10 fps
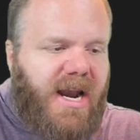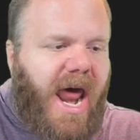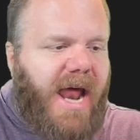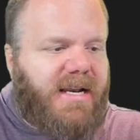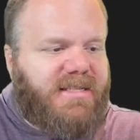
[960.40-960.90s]
and
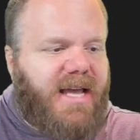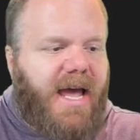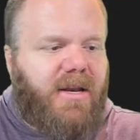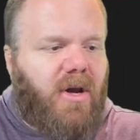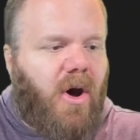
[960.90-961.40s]
I
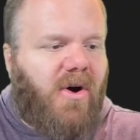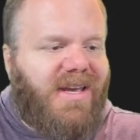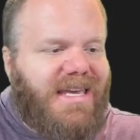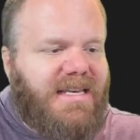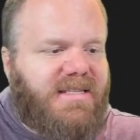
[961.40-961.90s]
decide to go
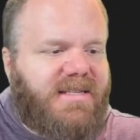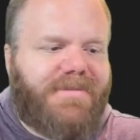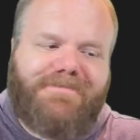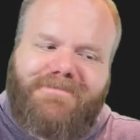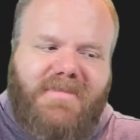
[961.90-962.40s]
east,
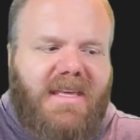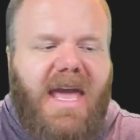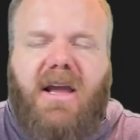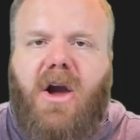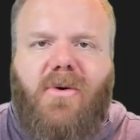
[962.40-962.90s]

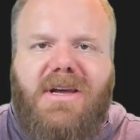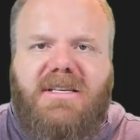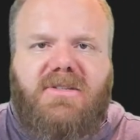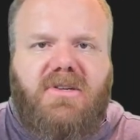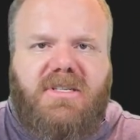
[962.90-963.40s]
can't go
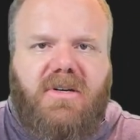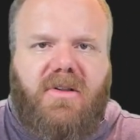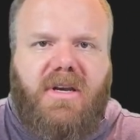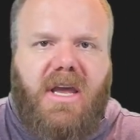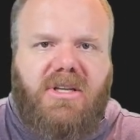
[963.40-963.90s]
east, you're still in
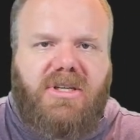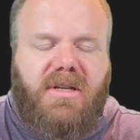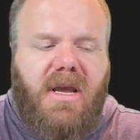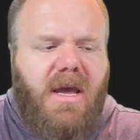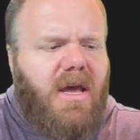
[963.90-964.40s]
the kitchen.
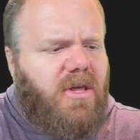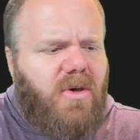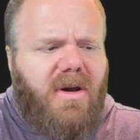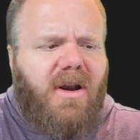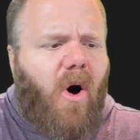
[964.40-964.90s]

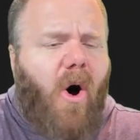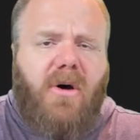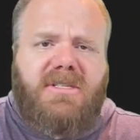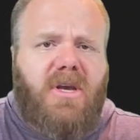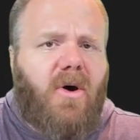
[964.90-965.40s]
You can
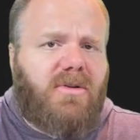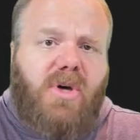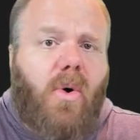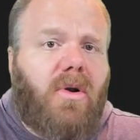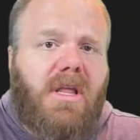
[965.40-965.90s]
also
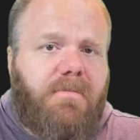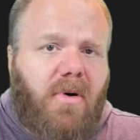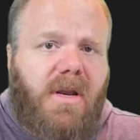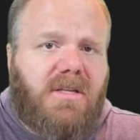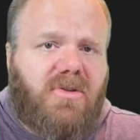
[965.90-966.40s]
totally
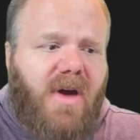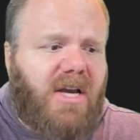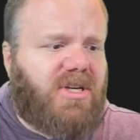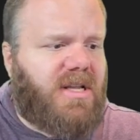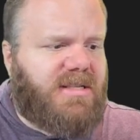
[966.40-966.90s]
put in
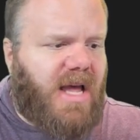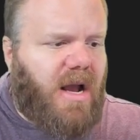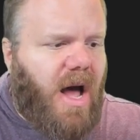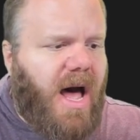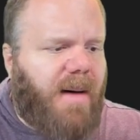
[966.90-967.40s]
directions like
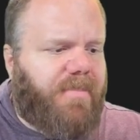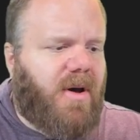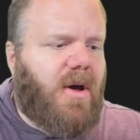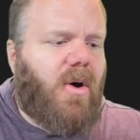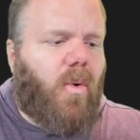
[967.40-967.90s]
up
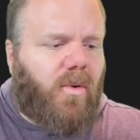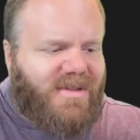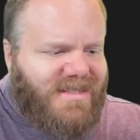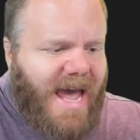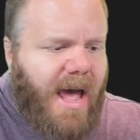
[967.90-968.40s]
or
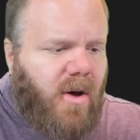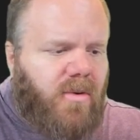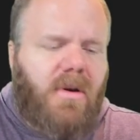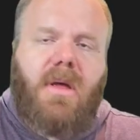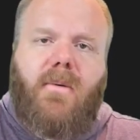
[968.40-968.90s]

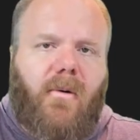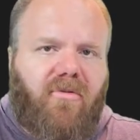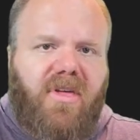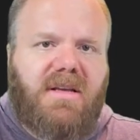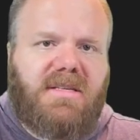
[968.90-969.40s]
down or
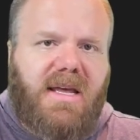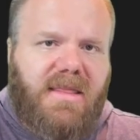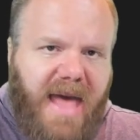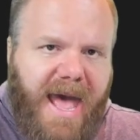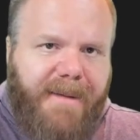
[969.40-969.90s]
things like
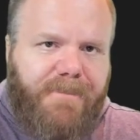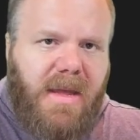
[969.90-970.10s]
that,